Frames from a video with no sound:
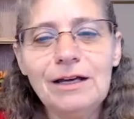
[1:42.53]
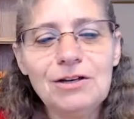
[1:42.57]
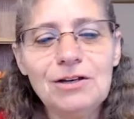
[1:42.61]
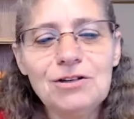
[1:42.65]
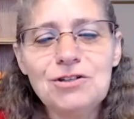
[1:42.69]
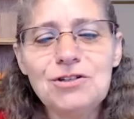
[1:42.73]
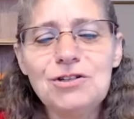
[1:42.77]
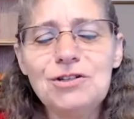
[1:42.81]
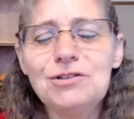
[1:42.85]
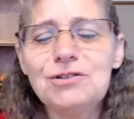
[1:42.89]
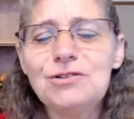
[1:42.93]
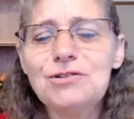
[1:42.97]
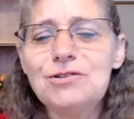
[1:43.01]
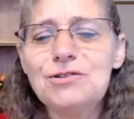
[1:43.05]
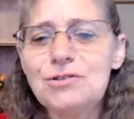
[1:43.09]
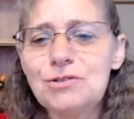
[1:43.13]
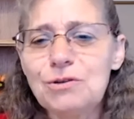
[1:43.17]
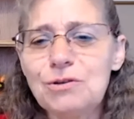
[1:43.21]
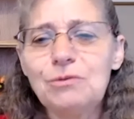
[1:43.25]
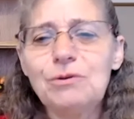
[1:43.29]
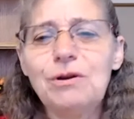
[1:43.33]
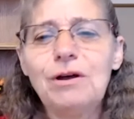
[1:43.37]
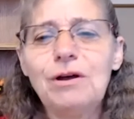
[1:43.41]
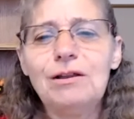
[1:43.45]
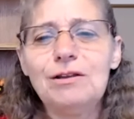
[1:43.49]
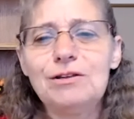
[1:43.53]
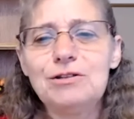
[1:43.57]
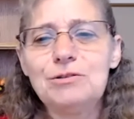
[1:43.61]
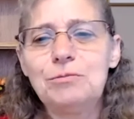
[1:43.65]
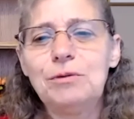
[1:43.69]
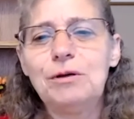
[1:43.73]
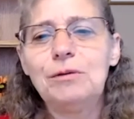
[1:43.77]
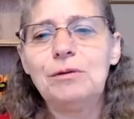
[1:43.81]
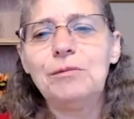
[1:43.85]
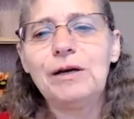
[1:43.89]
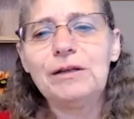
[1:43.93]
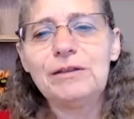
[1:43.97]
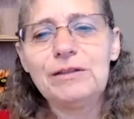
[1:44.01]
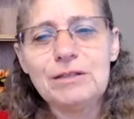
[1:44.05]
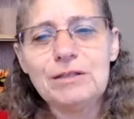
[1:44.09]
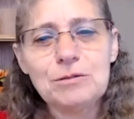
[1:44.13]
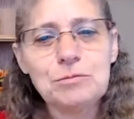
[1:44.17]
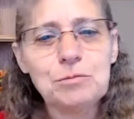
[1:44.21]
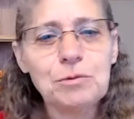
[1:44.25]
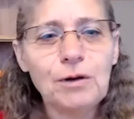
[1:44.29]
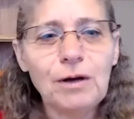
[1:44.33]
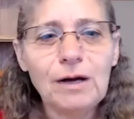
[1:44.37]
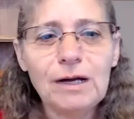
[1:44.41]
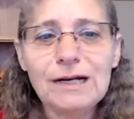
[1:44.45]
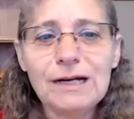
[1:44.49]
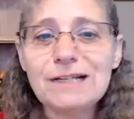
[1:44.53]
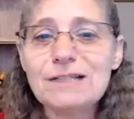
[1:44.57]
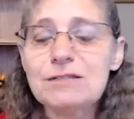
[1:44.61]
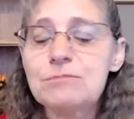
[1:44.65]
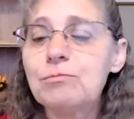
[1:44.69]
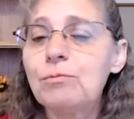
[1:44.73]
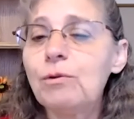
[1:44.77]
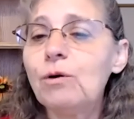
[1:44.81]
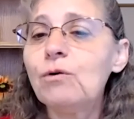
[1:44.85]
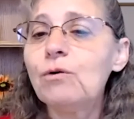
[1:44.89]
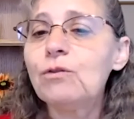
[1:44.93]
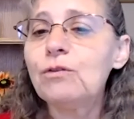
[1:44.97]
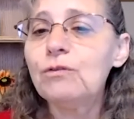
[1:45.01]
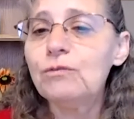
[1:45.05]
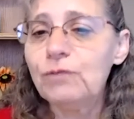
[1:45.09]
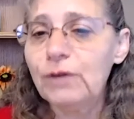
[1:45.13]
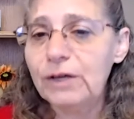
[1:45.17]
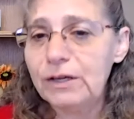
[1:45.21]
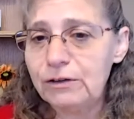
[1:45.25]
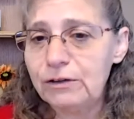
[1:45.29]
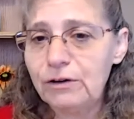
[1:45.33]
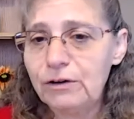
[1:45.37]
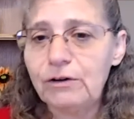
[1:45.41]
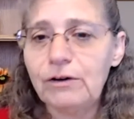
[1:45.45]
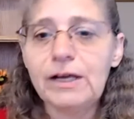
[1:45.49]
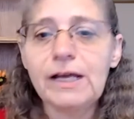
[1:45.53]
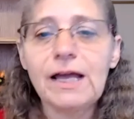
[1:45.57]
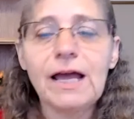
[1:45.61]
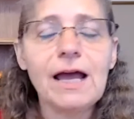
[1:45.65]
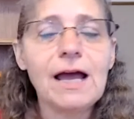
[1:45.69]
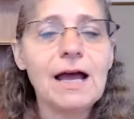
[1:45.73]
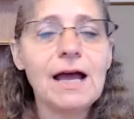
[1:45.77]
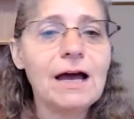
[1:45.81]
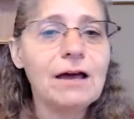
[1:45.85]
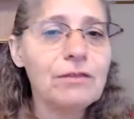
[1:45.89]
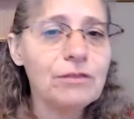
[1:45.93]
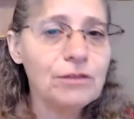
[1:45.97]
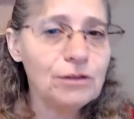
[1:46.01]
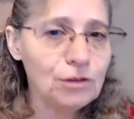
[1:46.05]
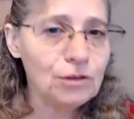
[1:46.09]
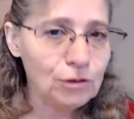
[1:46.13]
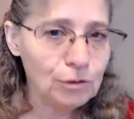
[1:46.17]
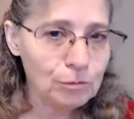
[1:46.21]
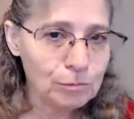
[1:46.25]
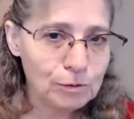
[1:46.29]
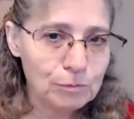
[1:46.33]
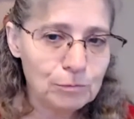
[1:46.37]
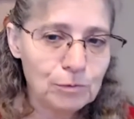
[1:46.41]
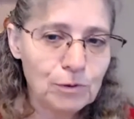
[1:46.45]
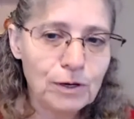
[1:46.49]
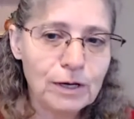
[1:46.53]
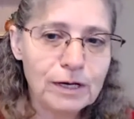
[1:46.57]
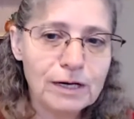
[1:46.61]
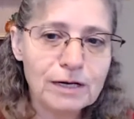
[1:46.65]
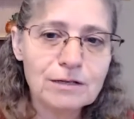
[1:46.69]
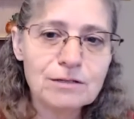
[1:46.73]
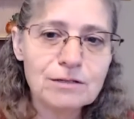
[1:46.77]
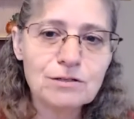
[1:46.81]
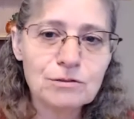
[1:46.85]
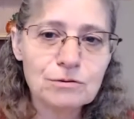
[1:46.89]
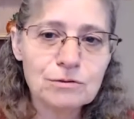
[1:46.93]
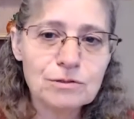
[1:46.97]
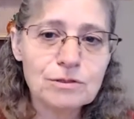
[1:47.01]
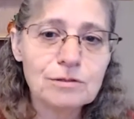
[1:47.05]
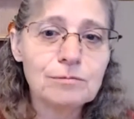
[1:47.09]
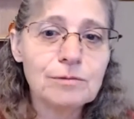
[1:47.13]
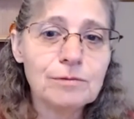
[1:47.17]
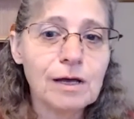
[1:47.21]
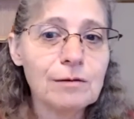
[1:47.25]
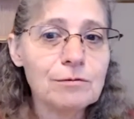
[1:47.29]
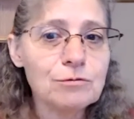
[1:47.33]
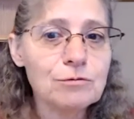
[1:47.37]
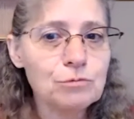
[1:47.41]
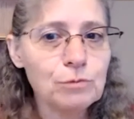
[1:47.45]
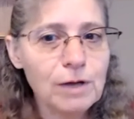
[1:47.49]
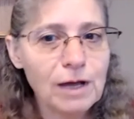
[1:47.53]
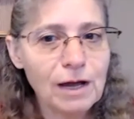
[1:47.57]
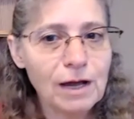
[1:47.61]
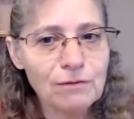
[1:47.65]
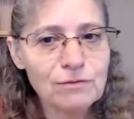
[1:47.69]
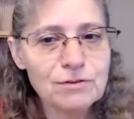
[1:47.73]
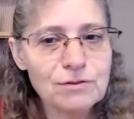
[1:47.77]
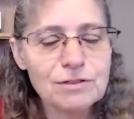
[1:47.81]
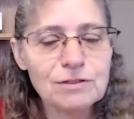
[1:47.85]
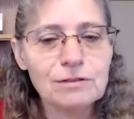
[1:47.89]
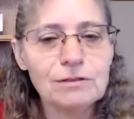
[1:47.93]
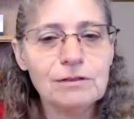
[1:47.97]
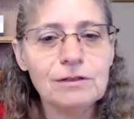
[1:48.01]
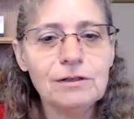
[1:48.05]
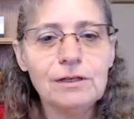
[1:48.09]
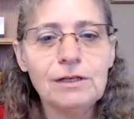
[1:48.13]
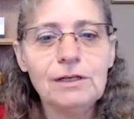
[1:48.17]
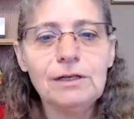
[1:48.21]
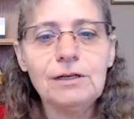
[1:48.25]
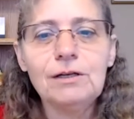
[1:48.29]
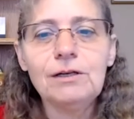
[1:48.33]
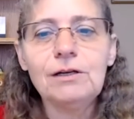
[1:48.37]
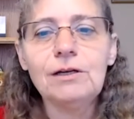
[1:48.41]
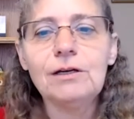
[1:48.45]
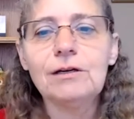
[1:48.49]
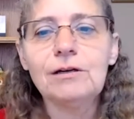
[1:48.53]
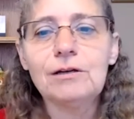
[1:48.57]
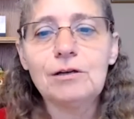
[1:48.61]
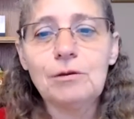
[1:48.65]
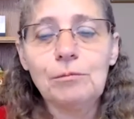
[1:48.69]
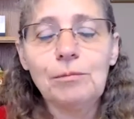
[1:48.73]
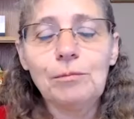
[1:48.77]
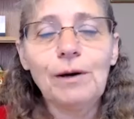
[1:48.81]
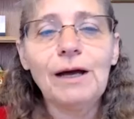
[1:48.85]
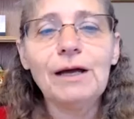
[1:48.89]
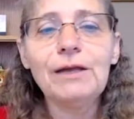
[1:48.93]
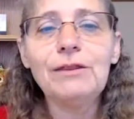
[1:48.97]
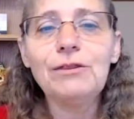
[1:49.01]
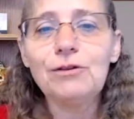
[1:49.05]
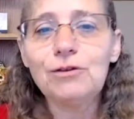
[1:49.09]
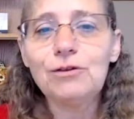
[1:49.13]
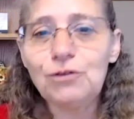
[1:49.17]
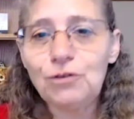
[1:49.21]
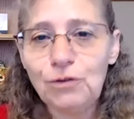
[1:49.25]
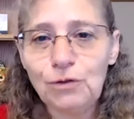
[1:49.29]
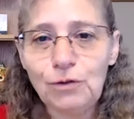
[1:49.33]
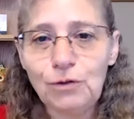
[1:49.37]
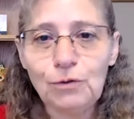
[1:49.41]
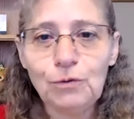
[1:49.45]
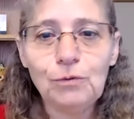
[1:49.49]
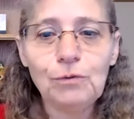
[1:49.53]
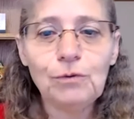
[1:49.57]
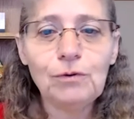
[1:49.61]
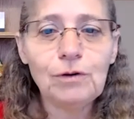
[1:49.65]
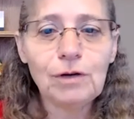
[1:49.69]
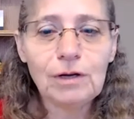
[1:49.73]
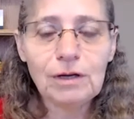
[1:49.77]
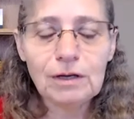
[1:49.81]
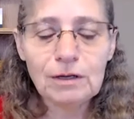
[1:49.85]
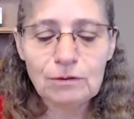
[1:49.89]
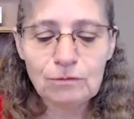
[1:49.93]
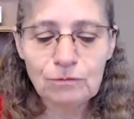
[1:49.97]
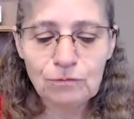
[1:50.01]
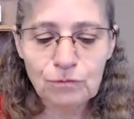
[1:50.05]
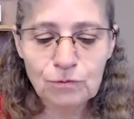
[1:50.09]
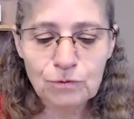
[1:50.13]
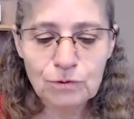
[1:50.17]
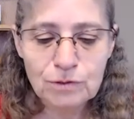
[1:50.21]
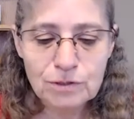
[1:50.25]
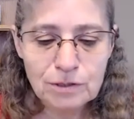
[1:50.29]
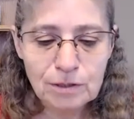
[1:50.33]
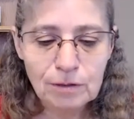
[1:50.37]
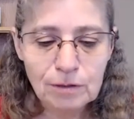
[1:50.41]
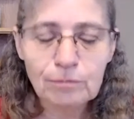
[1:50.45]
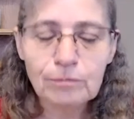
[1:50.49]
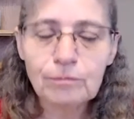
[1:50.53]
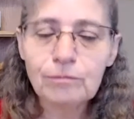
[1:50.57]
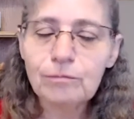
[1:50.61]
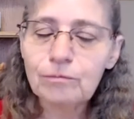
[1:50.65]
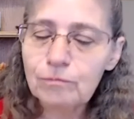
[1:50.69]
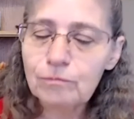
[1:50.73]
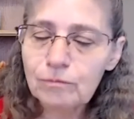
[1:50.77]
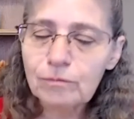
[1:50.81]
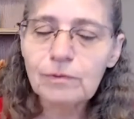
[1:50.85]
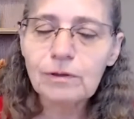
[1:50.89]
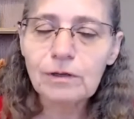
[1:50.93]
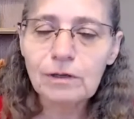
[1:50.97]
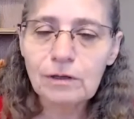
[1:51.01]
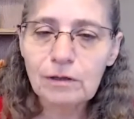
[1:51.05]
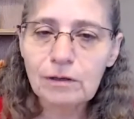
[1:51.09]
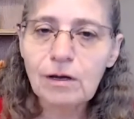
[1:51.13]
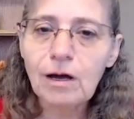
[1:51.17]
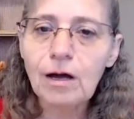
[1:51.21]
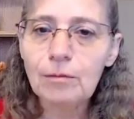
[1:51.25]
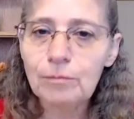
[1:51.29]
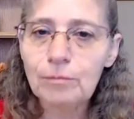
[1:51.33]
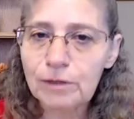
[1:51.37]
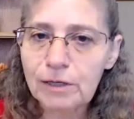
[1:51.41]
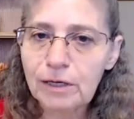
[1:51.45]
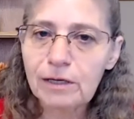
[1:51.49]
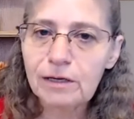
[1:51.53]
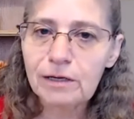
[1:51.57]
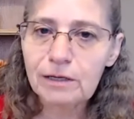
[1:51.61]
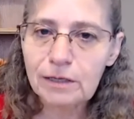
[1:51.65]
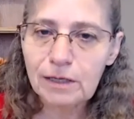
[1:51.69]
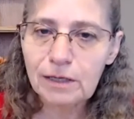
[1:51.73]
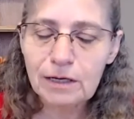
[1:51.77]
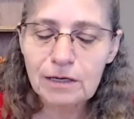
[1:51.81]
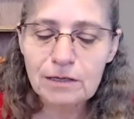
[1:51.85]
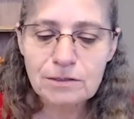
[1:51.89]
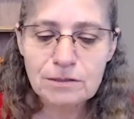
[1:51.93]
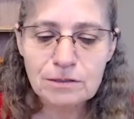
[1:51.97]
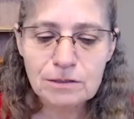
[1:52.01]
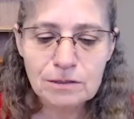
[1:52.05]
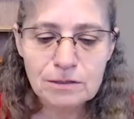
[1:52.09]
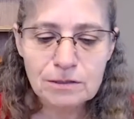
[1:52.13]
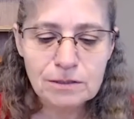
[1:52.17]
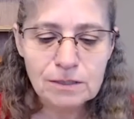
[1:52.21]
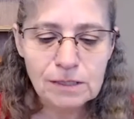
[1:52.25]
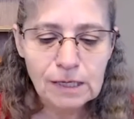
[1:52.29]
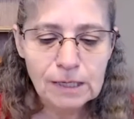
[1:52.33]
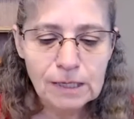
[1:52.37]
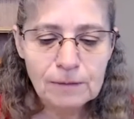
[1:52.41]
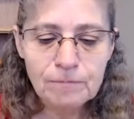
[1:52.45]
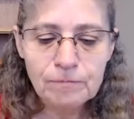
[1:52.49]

She is so knowledgeable about these products, both the veterinary and the human products. So sometimes we have to combine the two for some complicated cases.